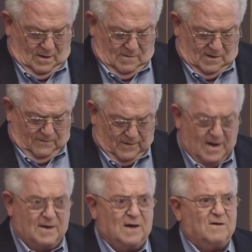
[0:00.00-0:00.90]
With the
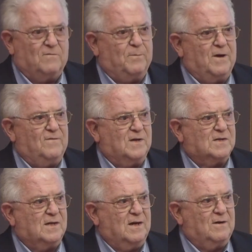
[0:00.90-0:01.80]
fading of
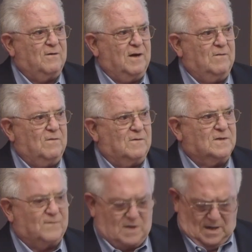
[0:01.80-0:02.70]
previously agreed
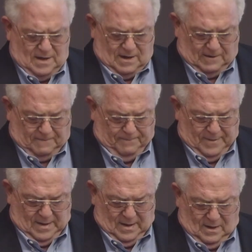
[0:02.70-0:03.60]
rules of conduct,
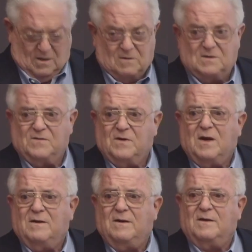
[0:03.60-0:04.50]
codes of
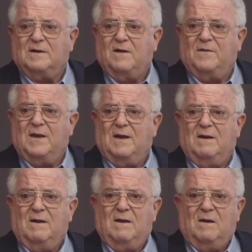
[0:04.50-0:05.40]
conduct, and the
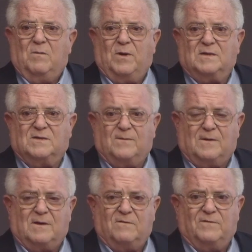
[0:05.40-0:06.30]

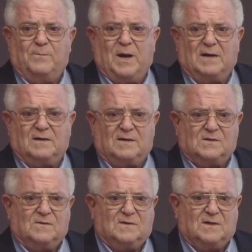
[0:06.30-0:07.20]
principle of pacta
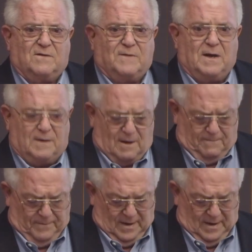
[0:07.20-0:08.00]
sunt servanda,